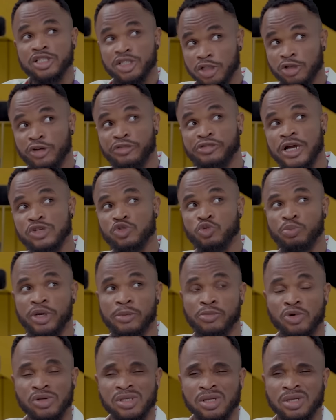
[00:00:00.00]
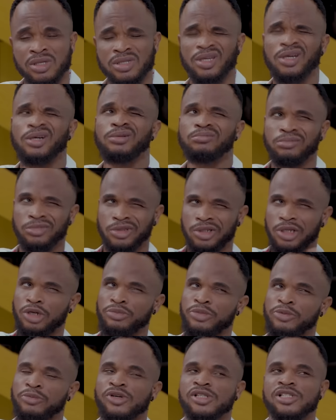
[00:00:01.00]
Jollof rice would make more sense, but that would
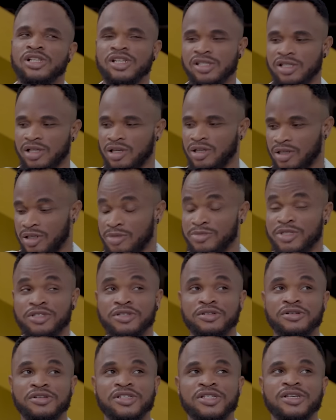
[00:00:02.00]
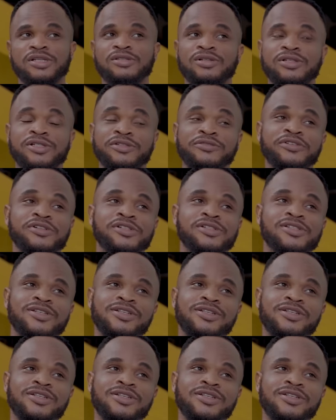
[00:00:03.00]
be much later. Let me just settle in first.